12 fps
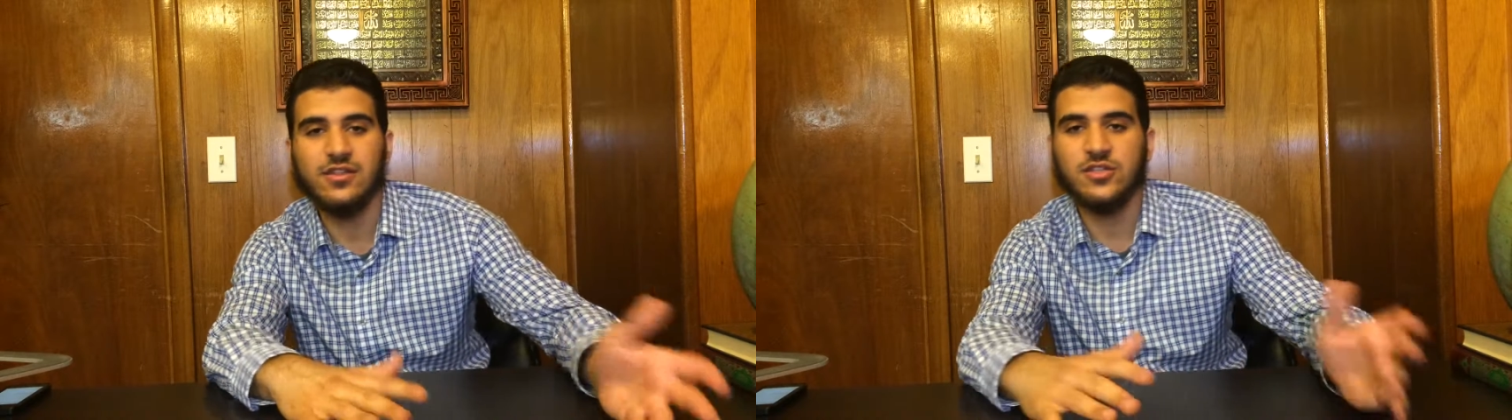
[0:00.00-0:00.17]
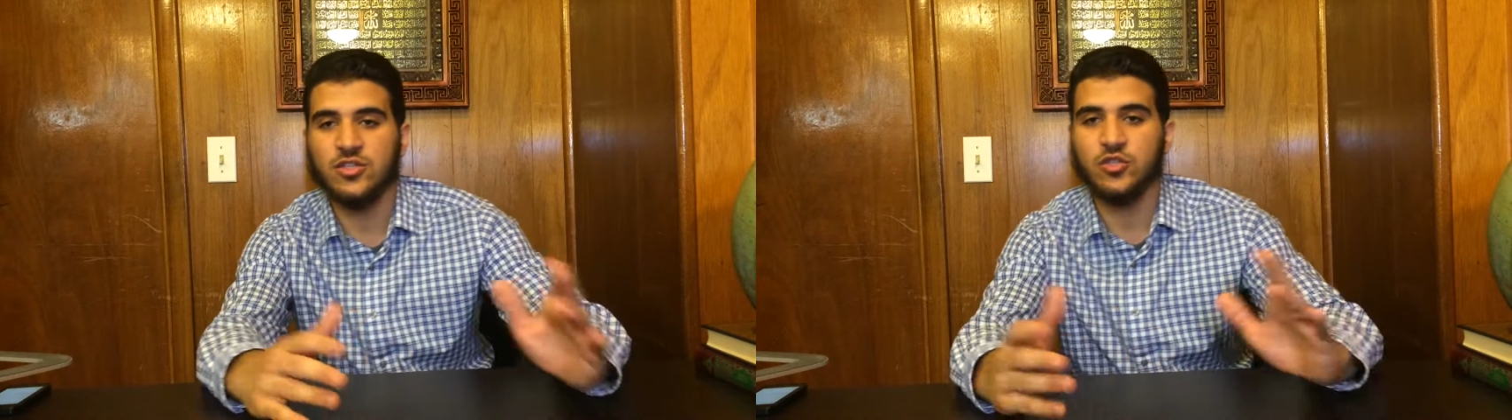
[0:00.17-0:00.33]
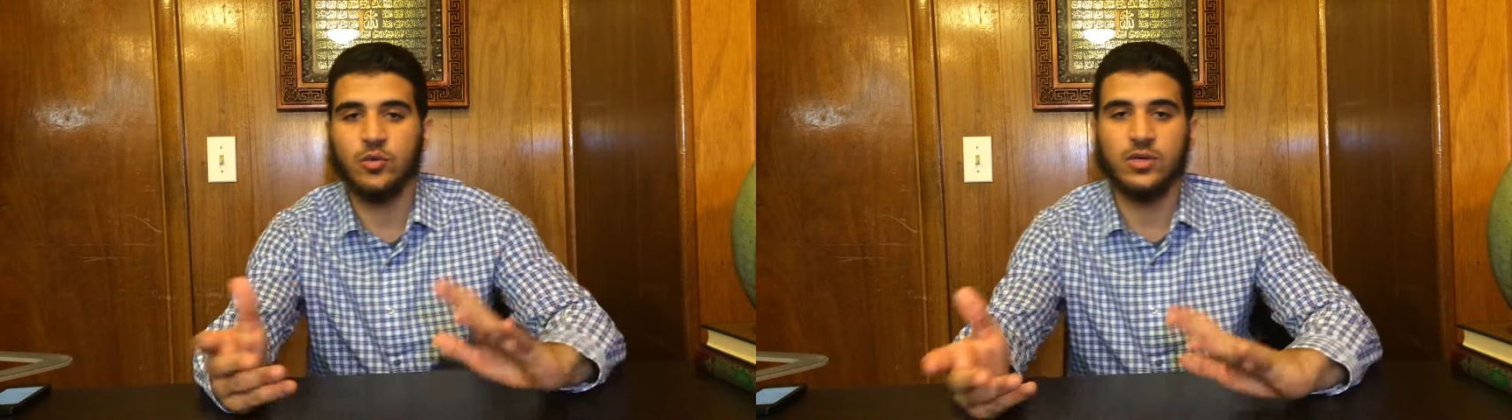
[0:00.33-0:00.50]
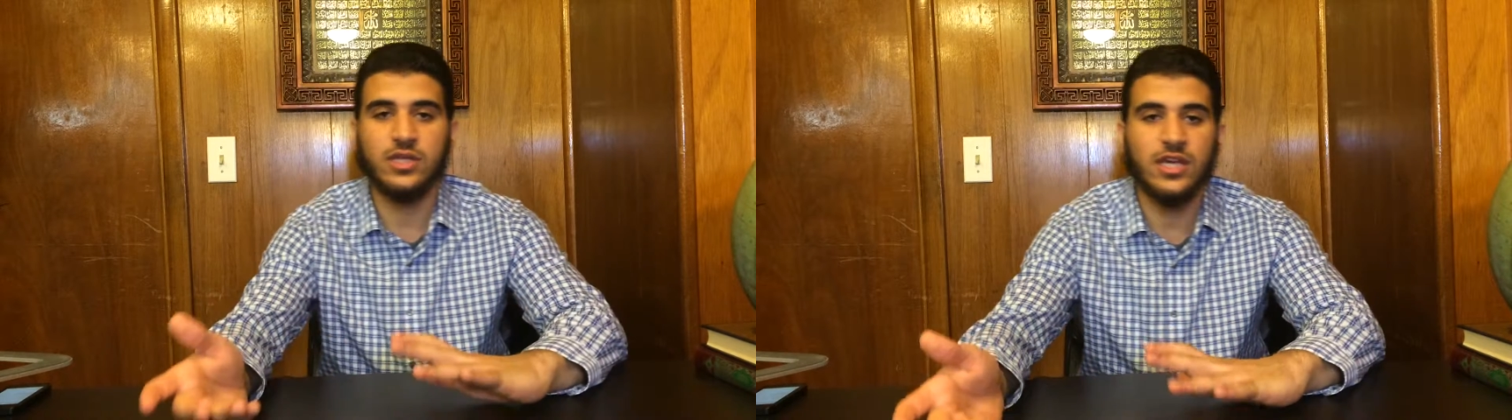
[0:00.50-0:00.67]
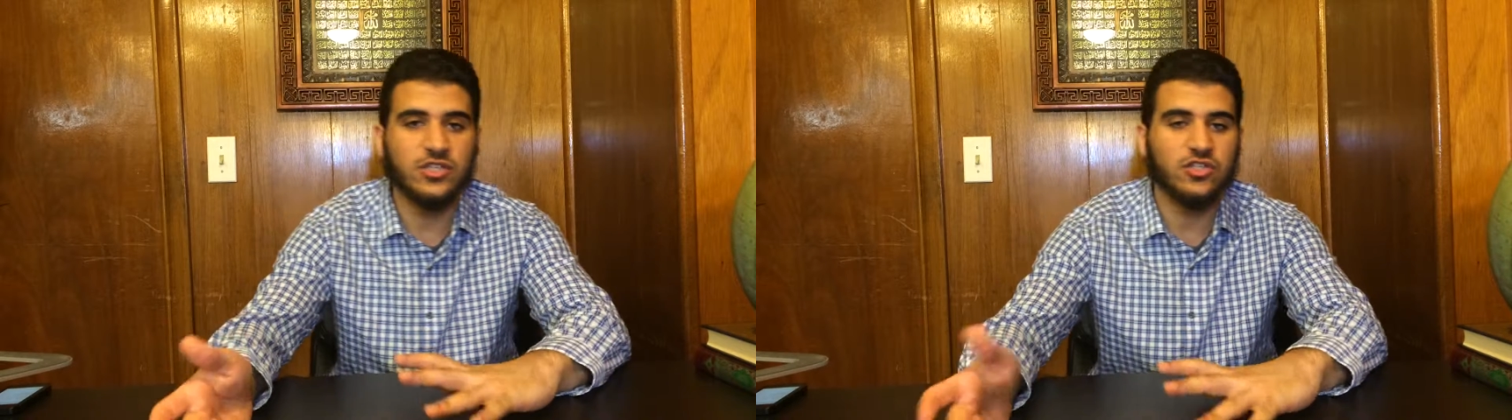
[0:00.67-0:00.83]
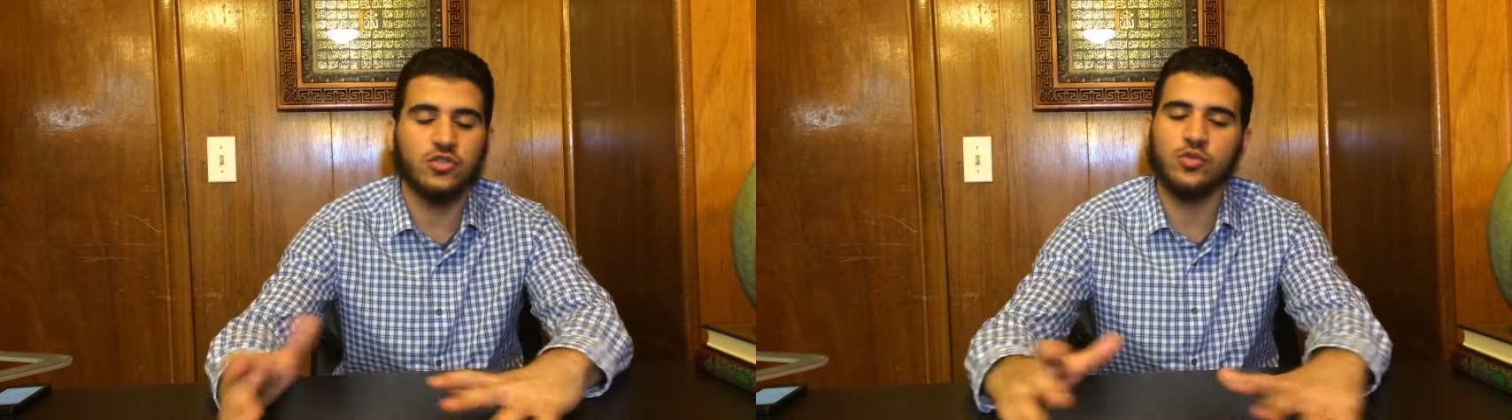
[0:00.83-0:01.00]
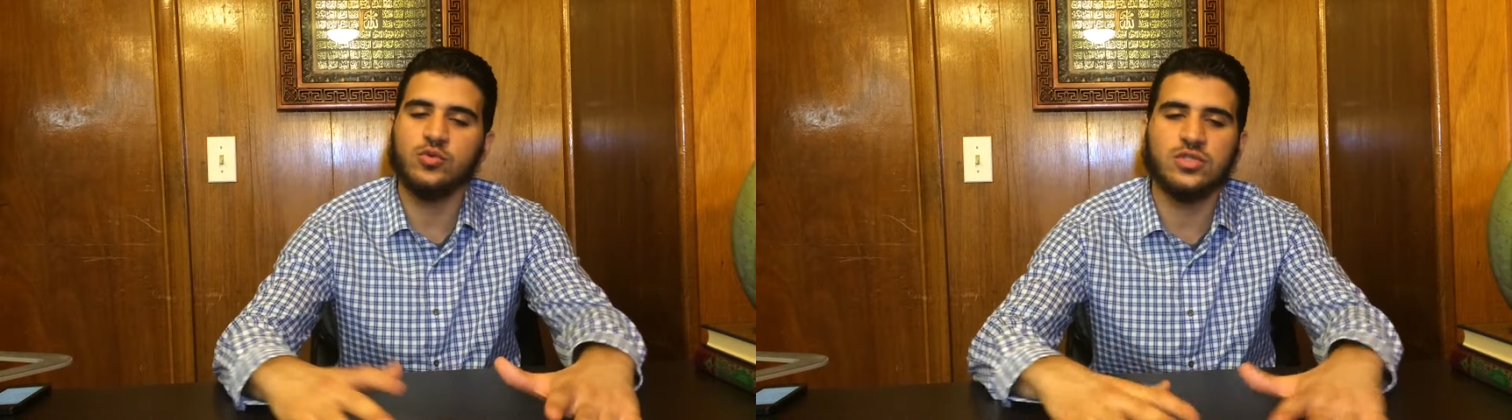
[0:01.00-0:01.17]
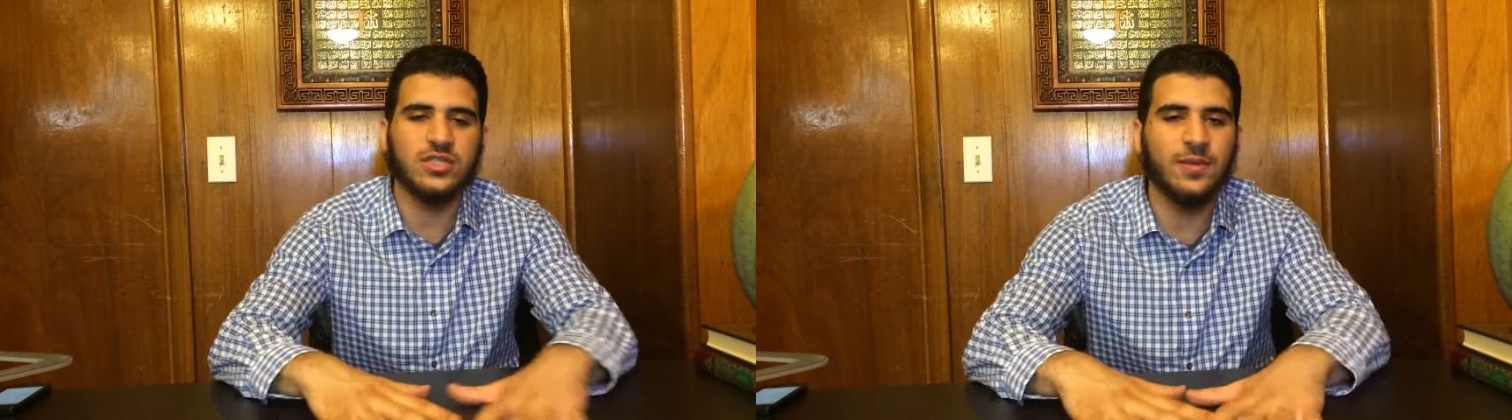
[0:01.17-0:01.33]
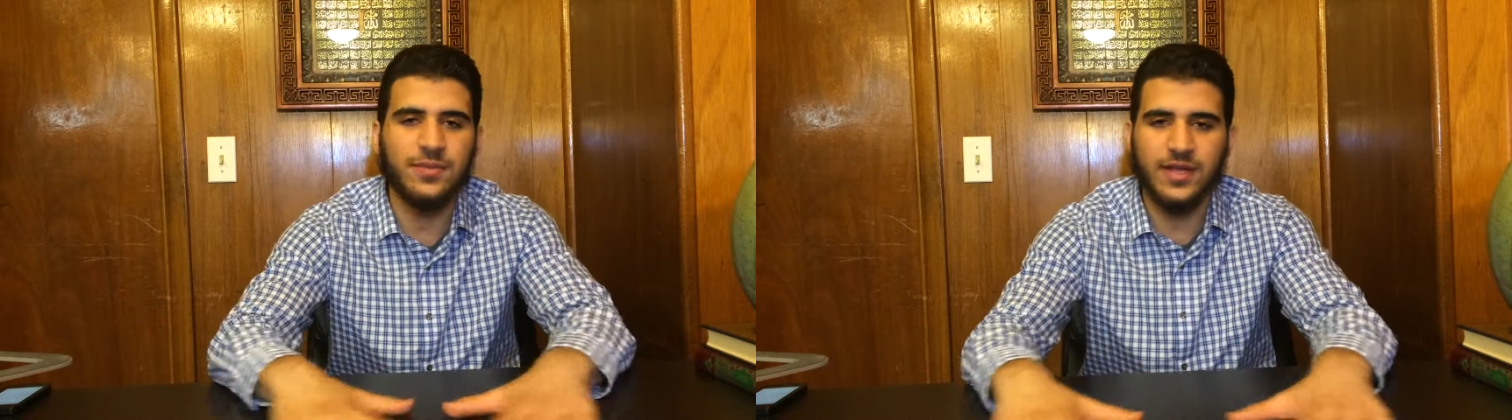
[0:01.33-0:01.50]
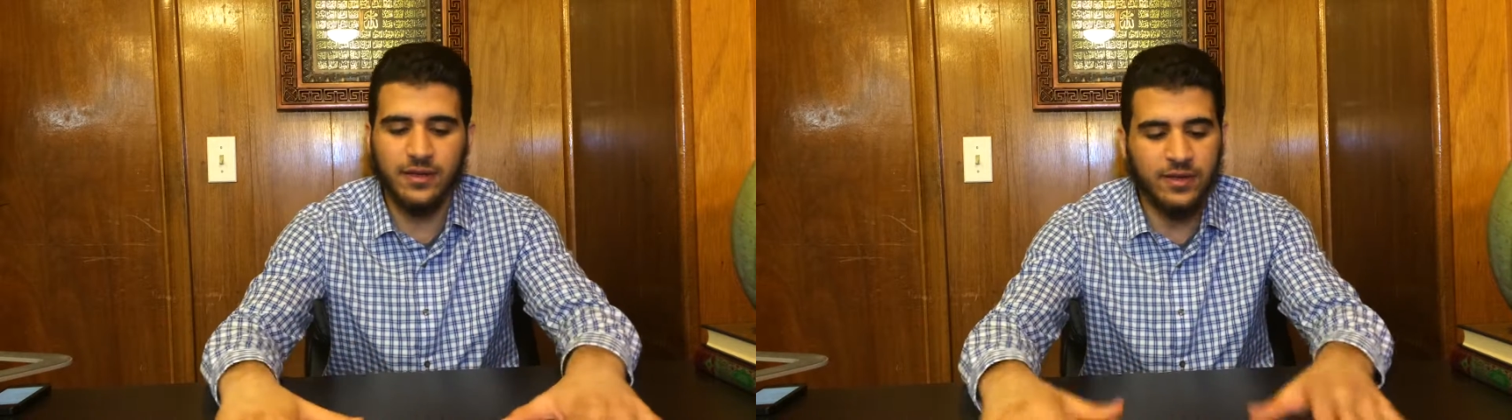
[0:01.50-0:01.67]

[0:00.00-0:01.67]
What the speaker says: listen to a lecture, do something.